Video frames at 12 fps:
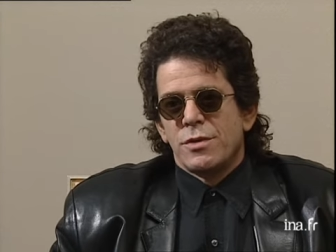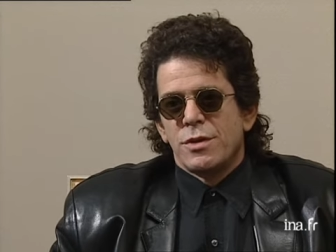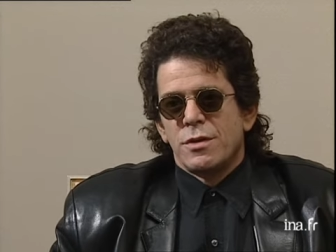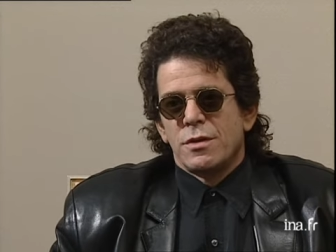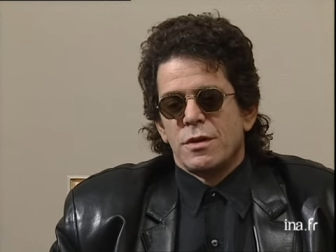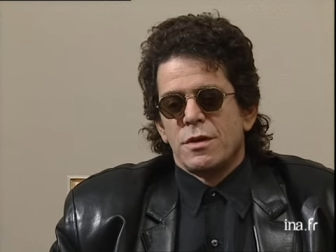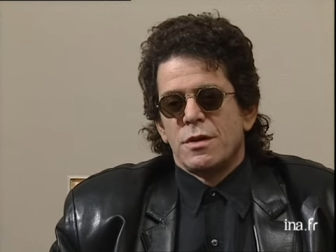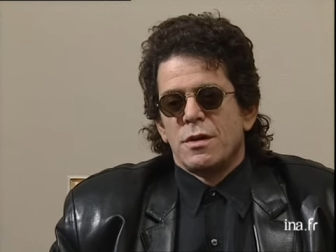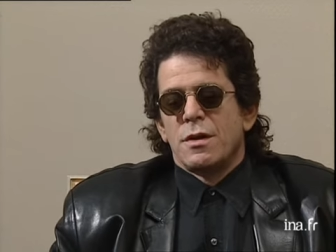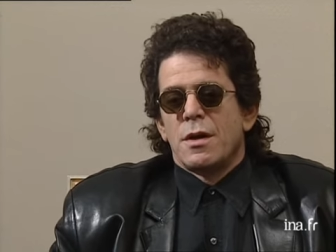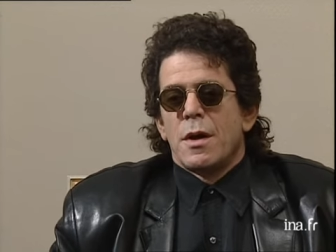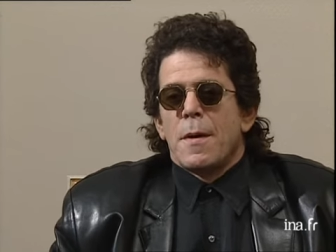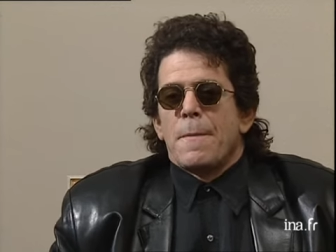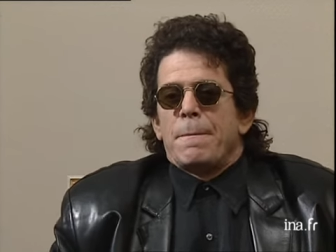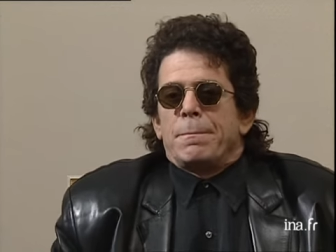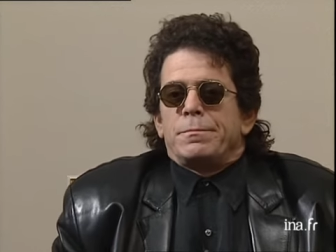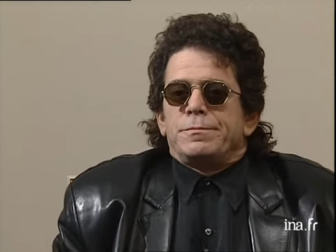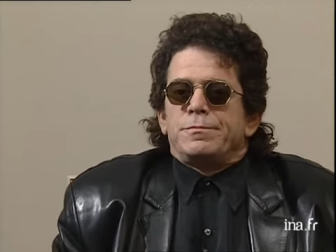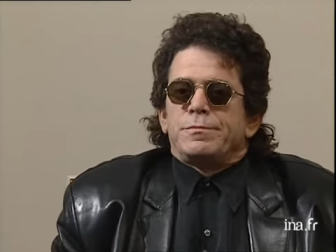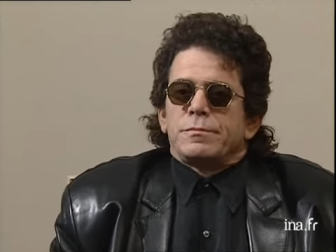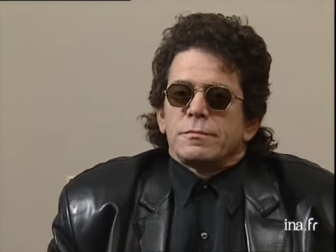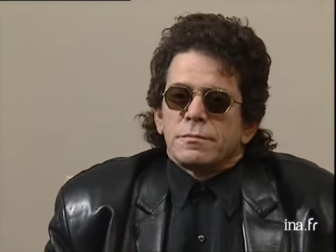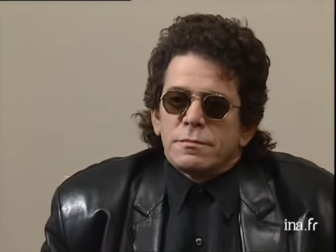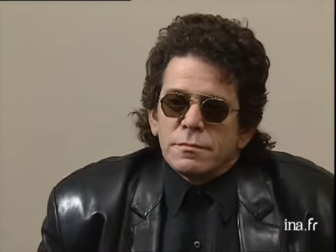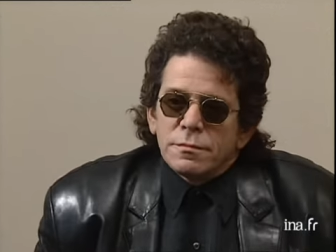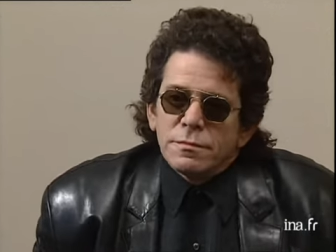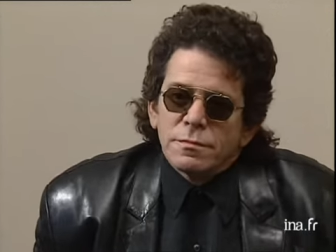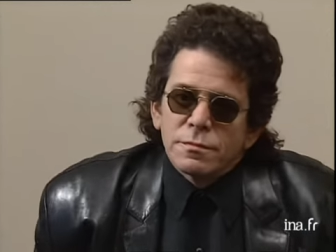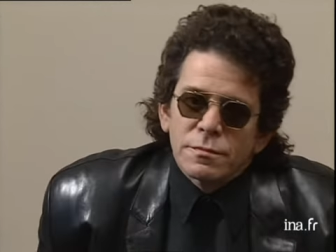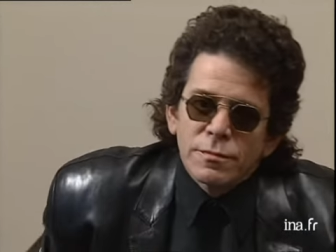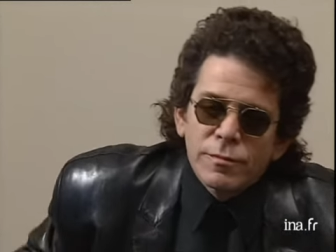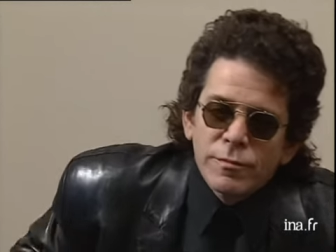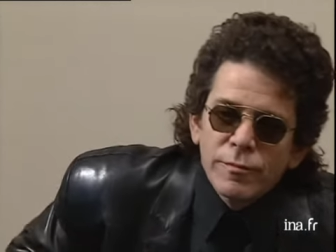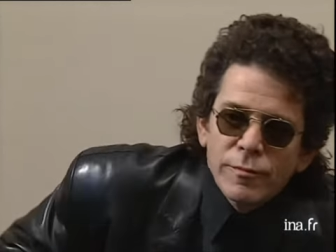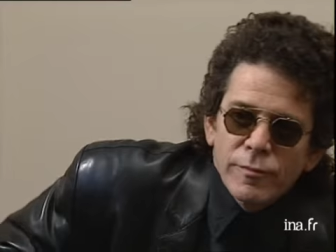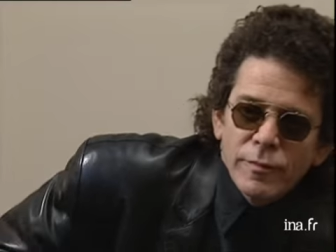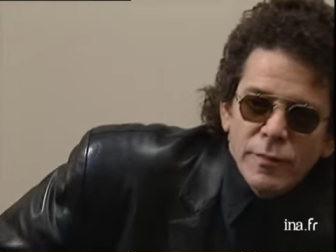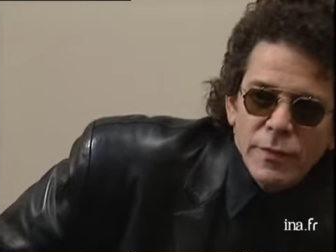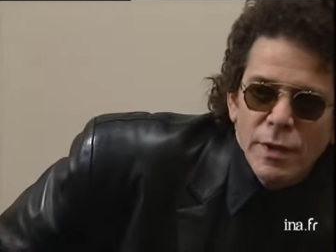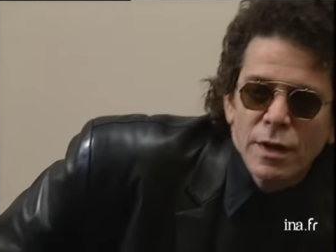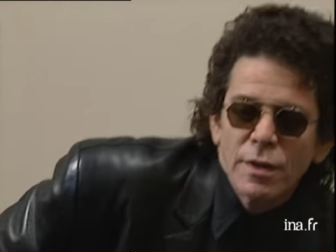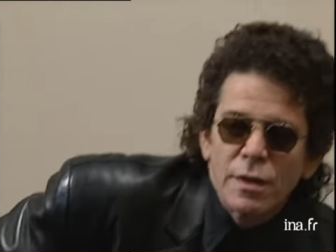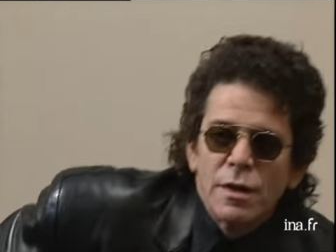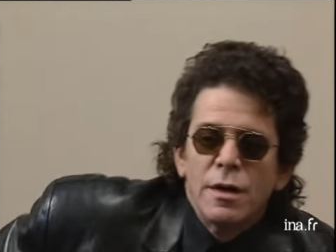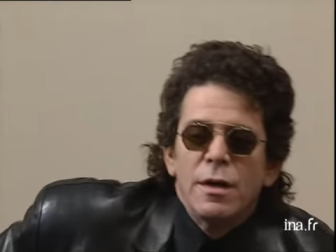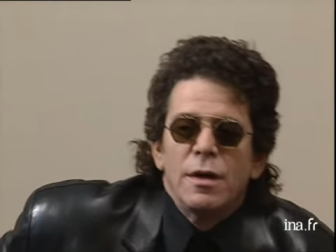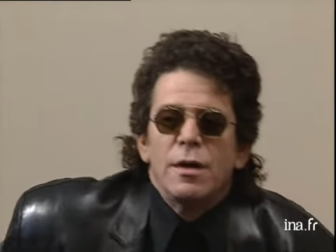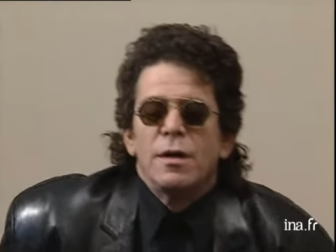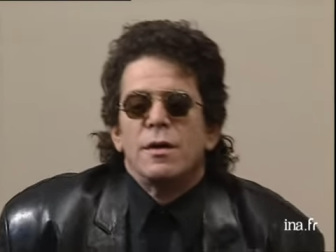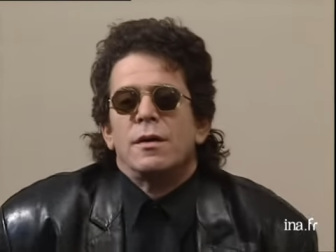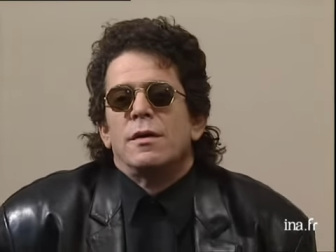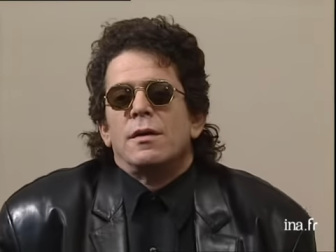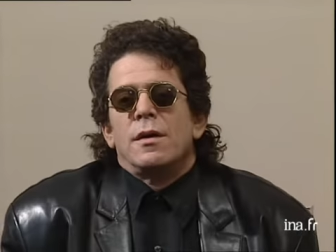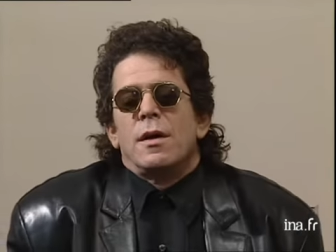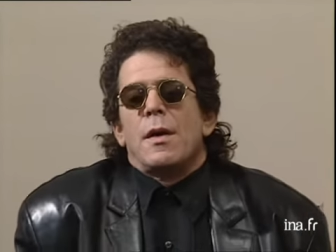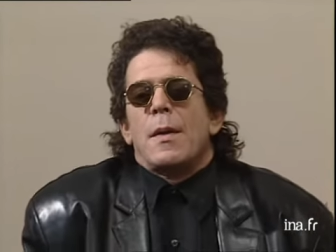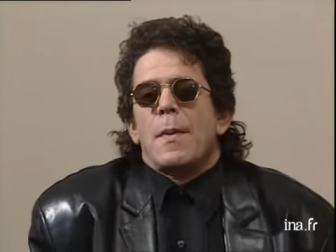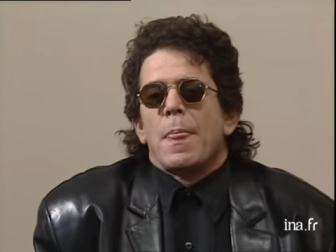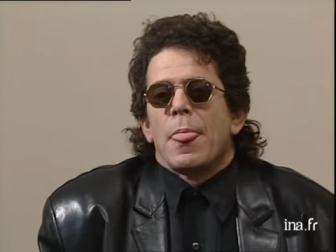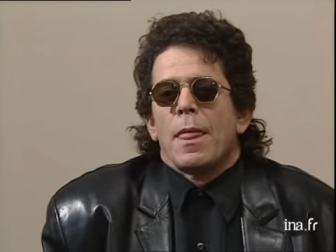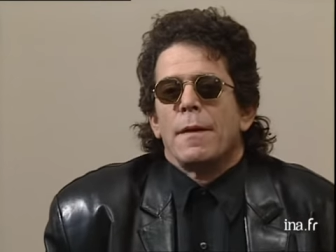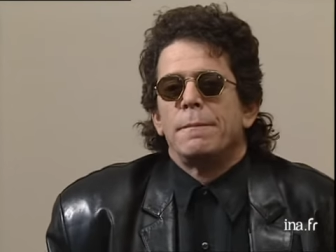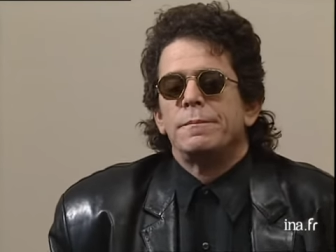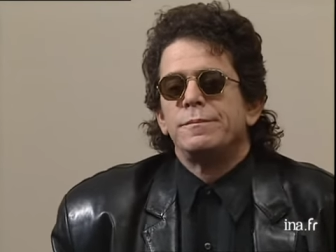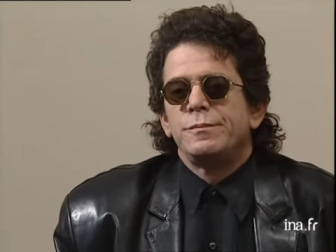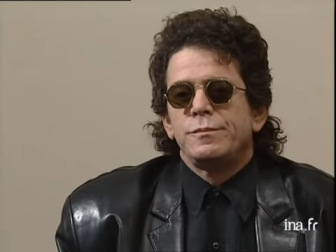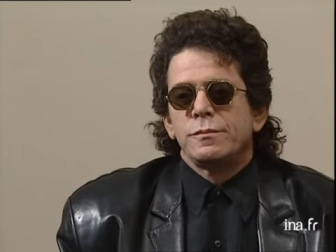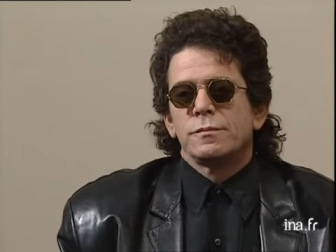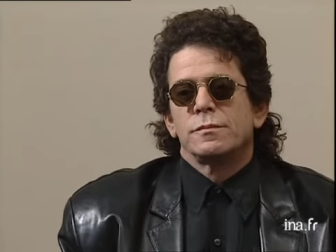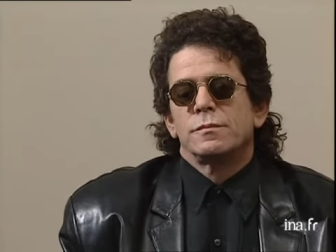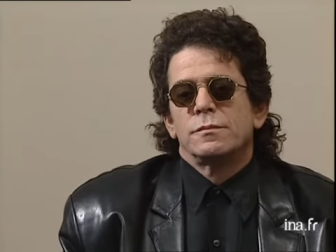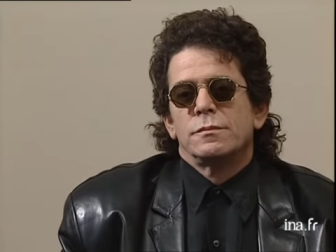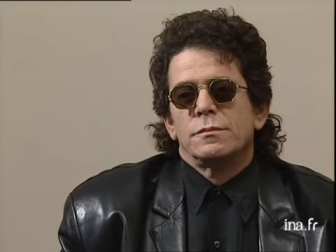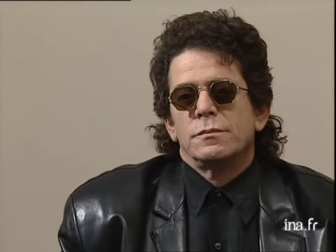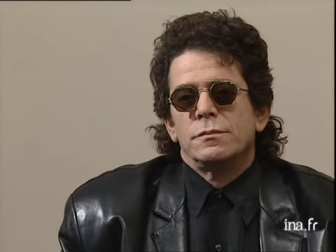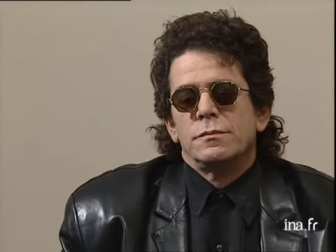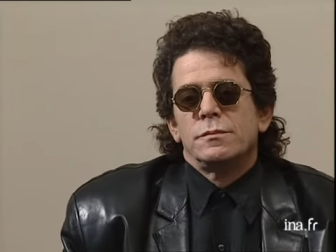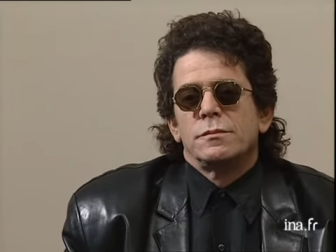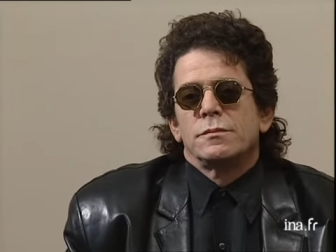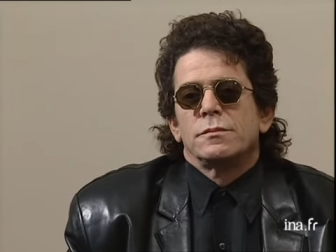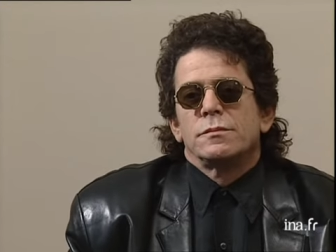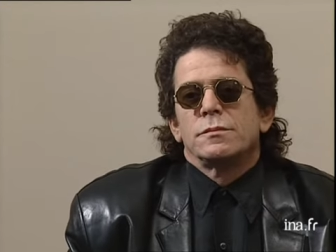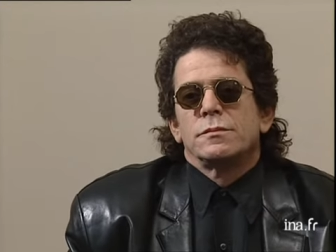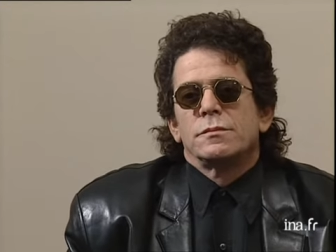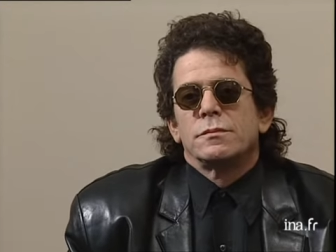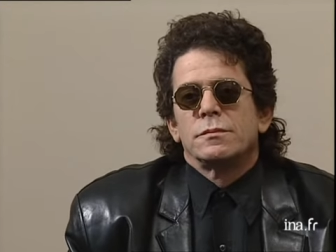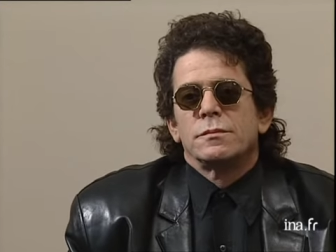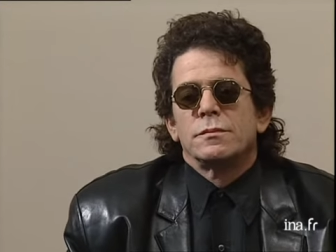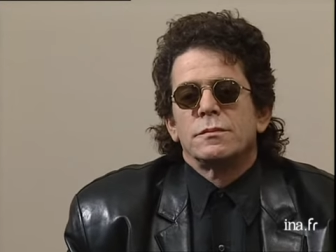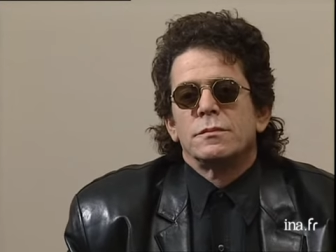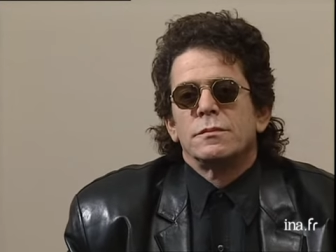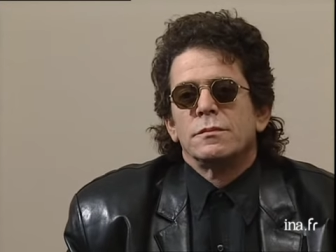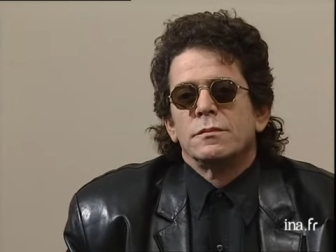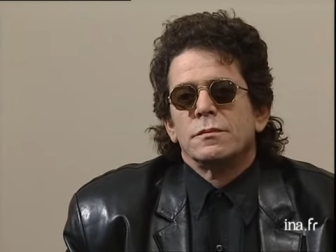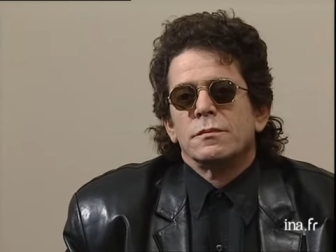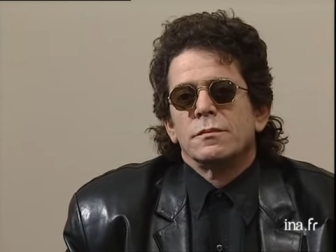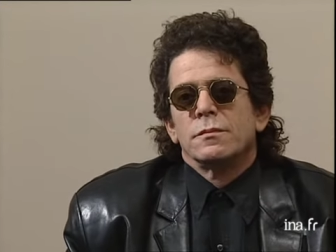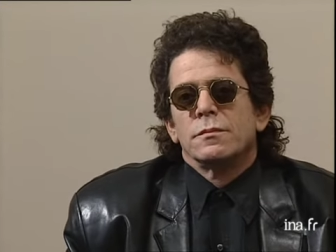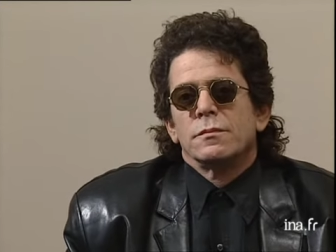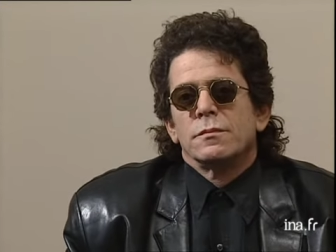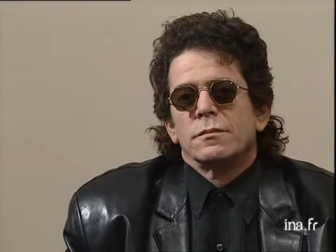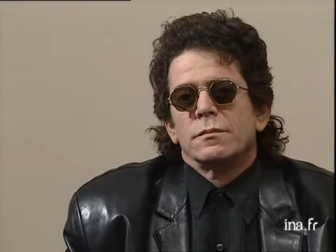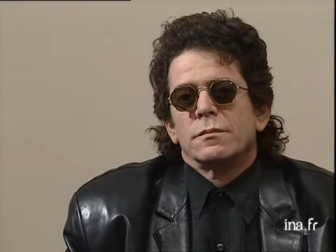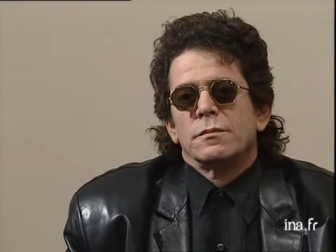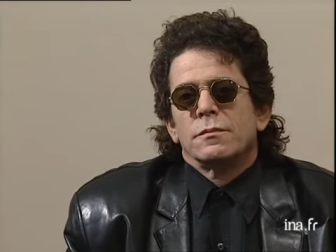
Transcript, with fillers: Yeah. Well, do, you, do, you, feel there's any connection? Just because I, am thinking about that, obviously, because of the book and also the fact that you've been lecture. I mean, that you've been reading.